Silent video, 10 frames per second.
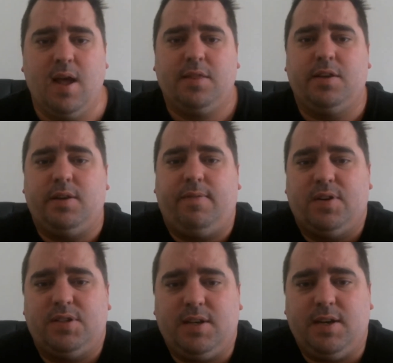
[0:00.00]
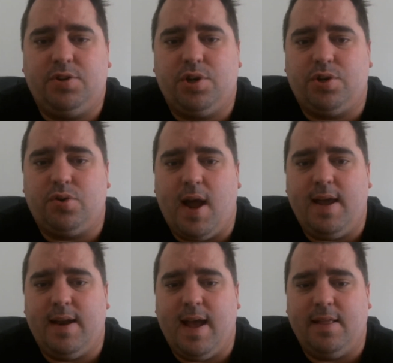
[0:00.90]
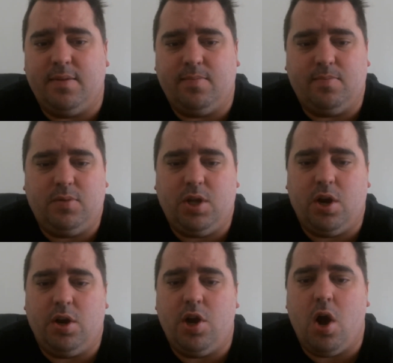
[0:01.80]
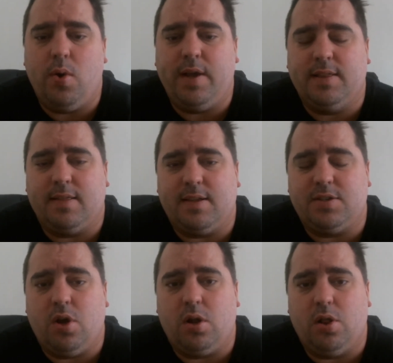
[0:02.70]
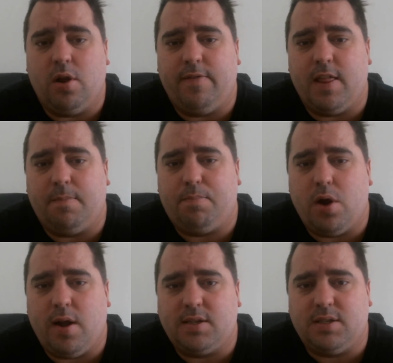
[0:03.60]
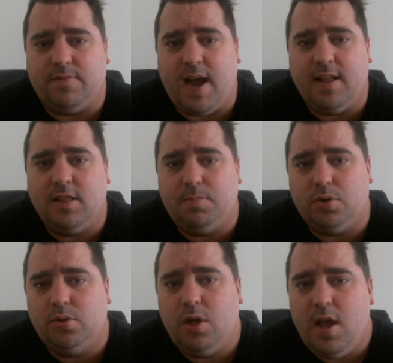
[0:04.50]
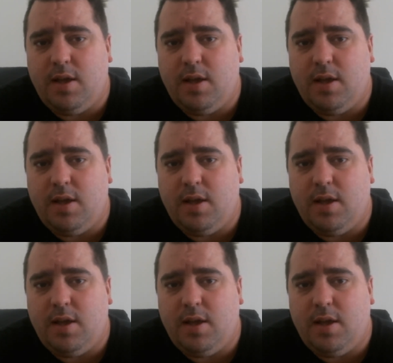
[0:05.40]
the difference in interest rate and knowing that there's not a lot of other products available,